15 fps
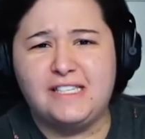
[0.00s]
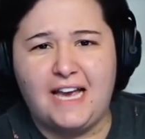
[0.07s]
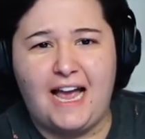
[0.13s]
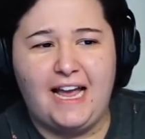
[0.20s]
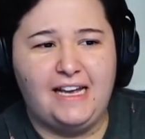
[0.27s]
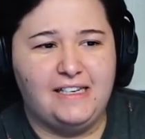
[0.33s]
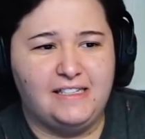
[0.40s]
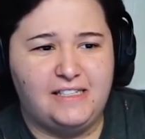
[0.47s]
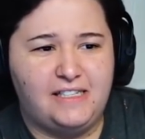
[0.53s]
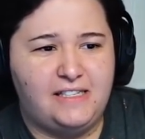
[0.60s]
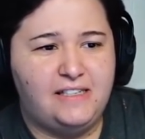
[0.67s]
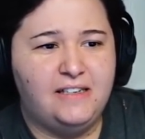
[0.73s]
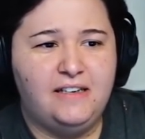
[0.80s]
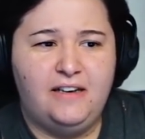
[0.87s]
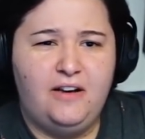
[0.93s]
guy
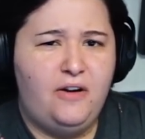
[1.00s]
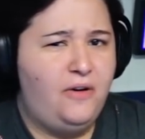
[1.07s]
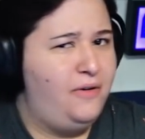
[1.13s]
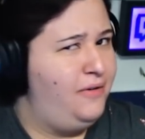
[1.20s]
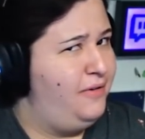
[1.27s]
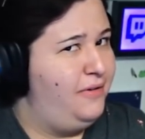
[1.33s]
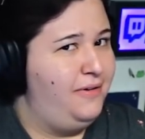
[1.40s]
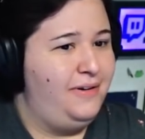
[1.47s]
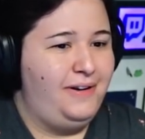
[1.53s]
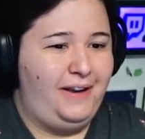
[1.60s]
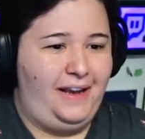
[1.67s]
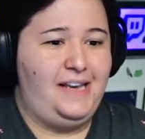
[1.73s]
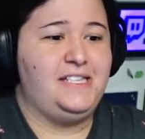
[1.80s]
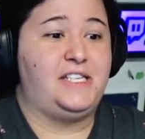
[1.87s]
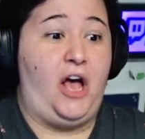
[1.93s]
is.
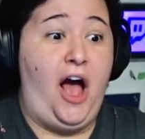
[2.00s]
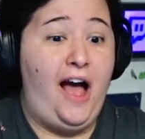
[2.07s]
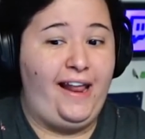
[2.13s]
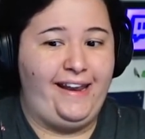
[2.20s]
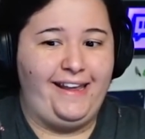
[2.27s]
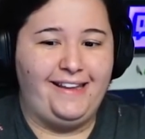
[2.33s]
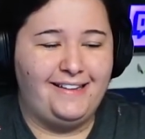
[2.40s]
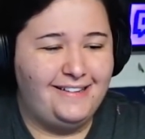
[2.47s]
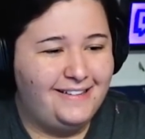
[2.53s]
He's on it.